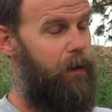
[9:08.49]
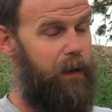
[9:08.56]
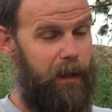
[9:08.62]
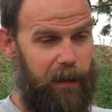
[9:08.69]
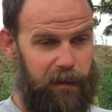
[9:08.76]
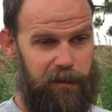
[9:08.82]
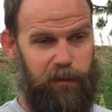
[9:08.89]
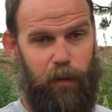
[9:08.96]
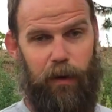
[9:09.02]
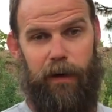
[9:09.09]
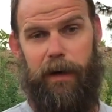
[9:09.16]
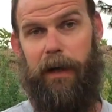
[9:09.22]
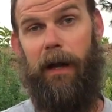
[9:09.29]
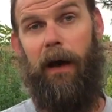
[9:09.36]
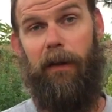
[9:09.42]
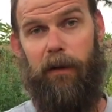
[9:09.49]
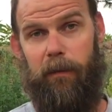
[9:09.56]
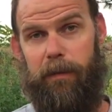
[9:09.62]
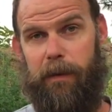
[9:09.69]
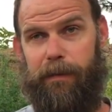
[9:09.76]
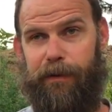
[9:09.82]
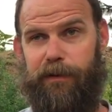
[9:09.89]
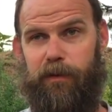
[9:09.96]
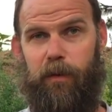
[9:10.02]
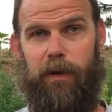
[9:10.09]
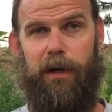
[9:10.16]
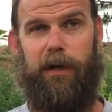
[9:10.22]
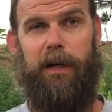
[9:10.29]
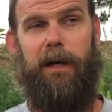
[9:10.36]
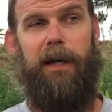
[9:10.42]
his work and other people's
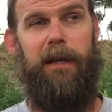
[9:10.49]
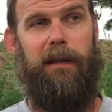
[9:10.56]
work